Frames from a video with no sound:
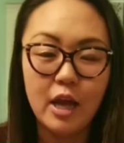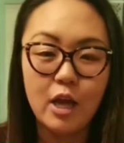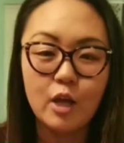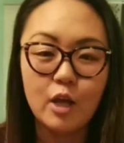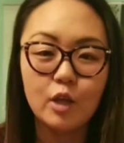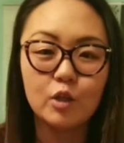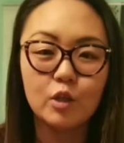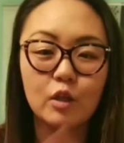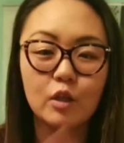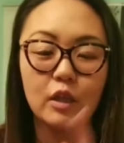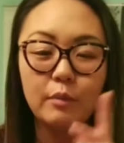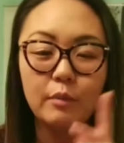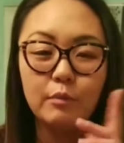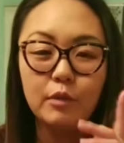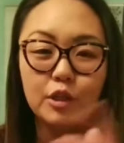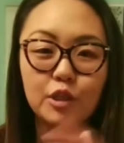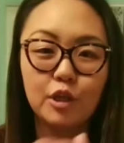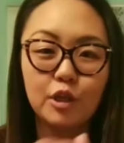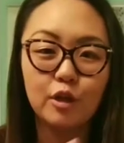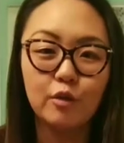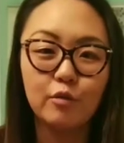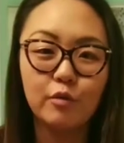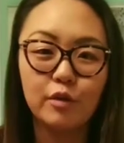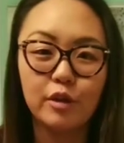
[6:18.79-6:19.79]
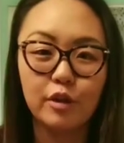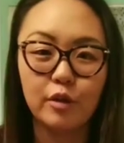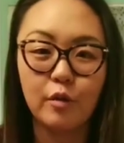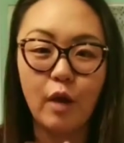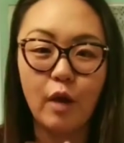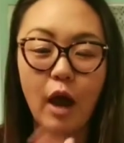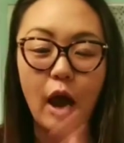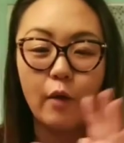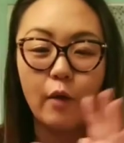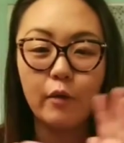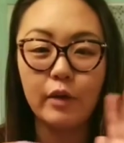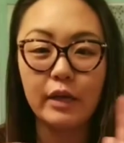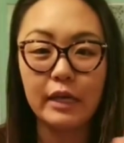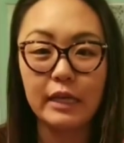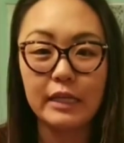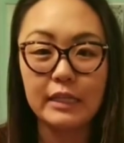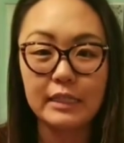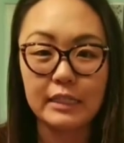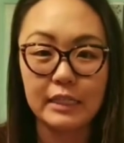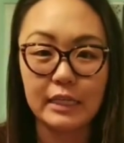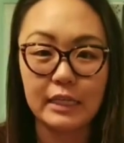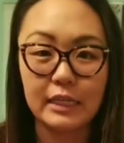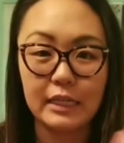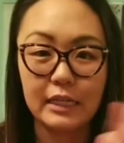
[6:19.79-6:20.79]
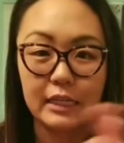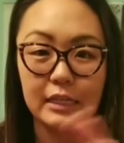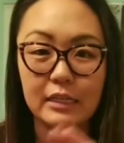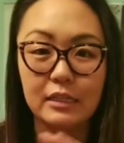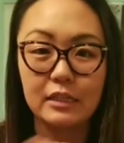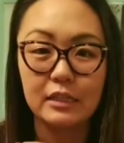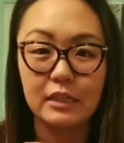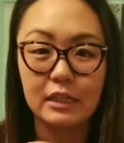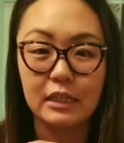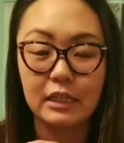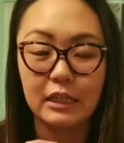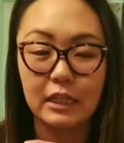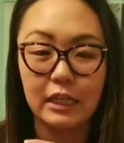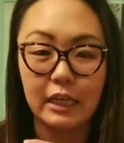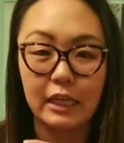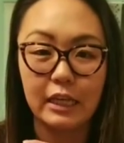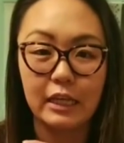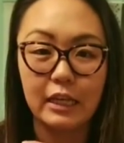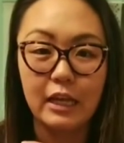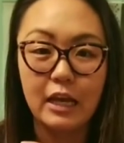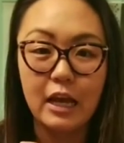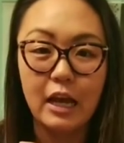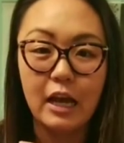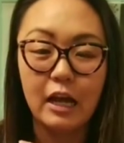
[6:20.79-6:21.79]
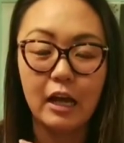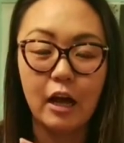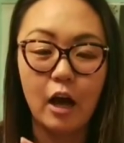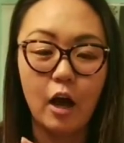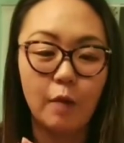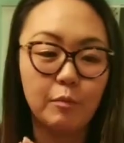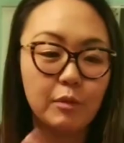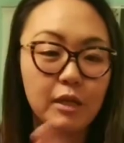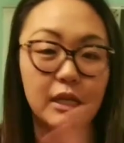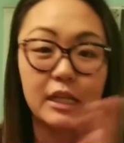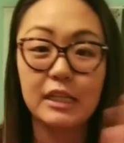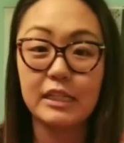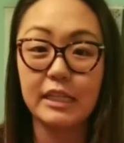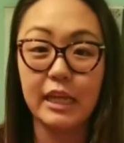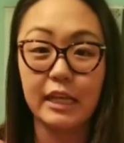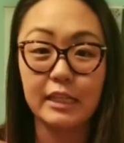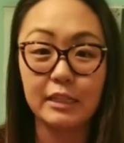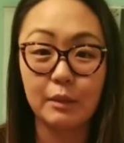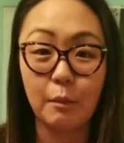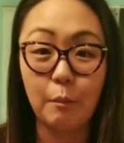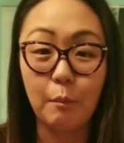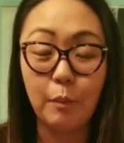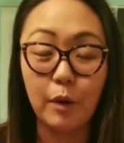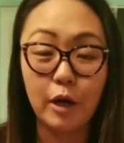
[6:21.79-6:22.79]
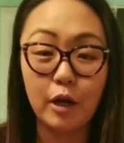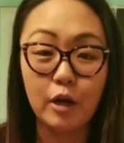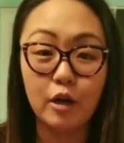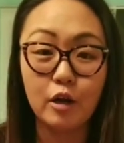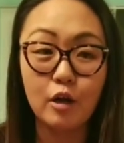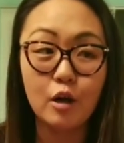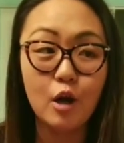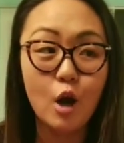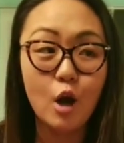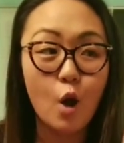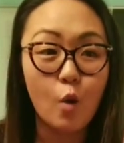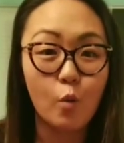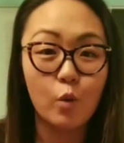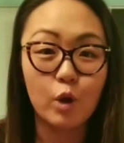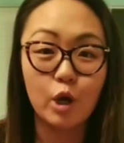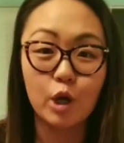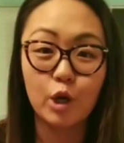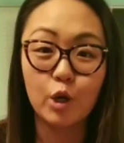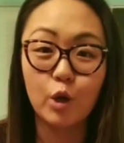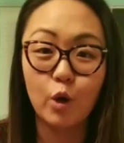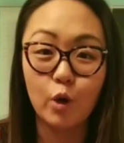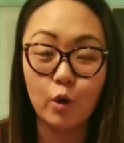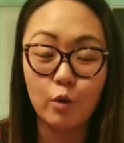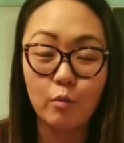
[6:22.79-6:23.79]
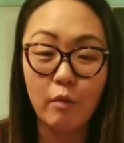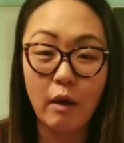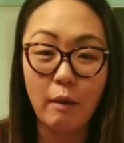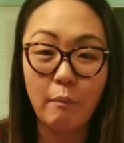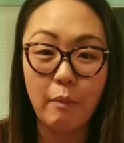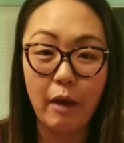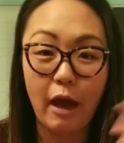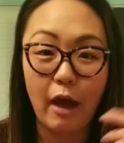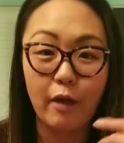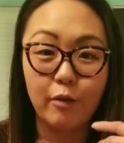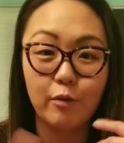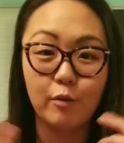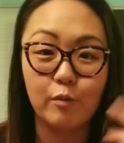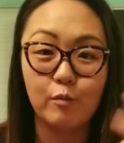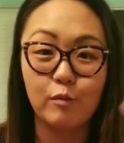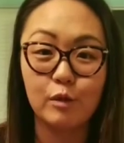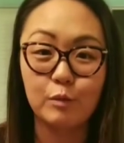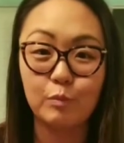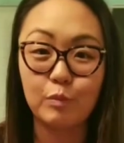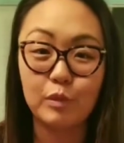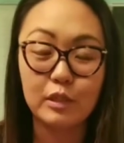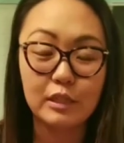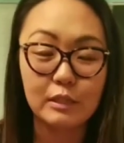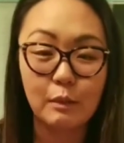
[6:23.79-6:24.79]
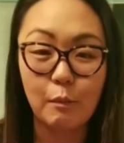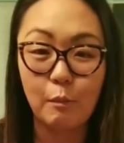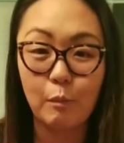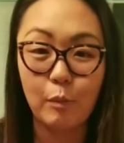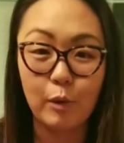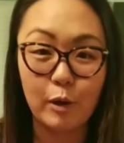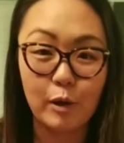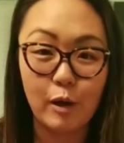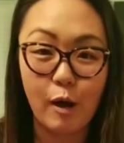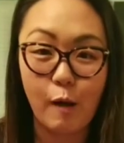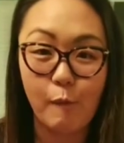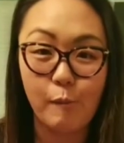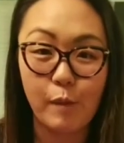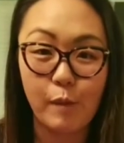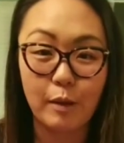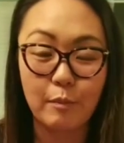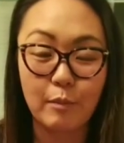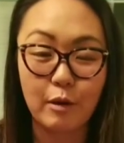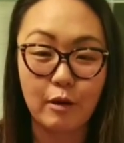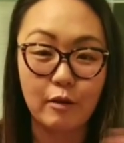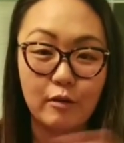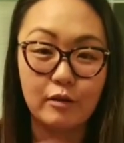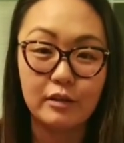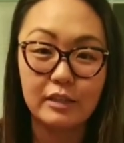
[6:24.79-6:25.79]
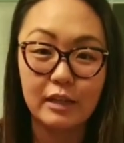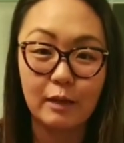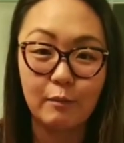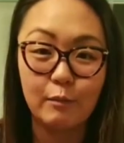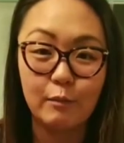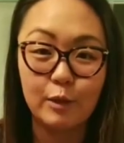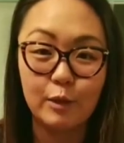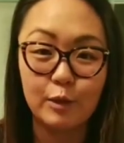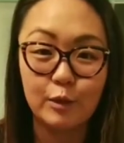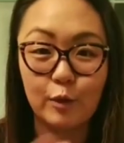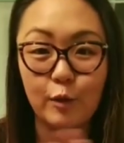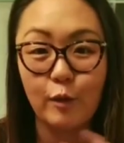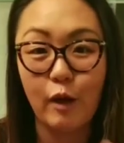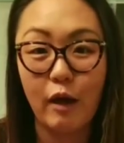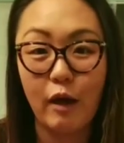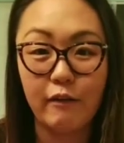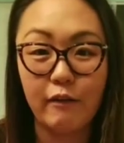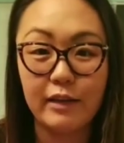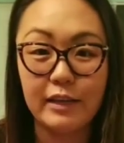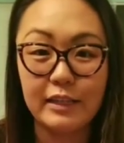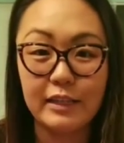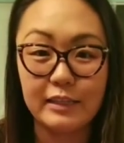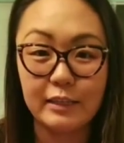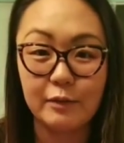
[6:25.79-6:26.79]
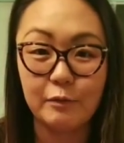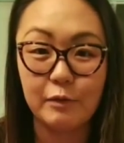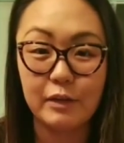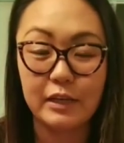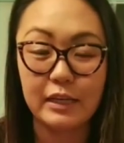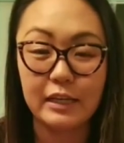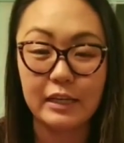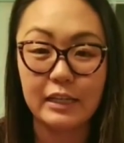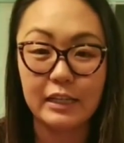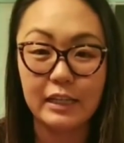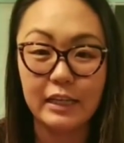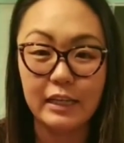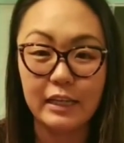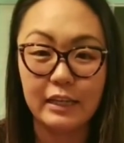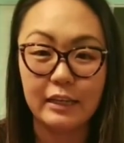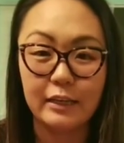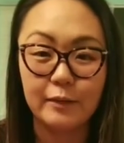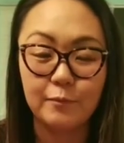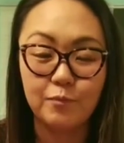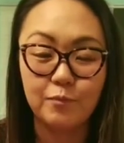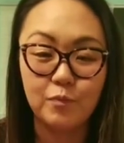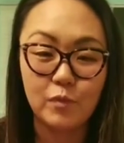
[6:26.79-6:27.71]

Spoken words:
So let me share with you how easy it is to clean. I'm gonna take some butter, we're gonna go to my bathroom, I'm gonna put some butter on my mirrors, and I'm gonna show you how easy we can clean it.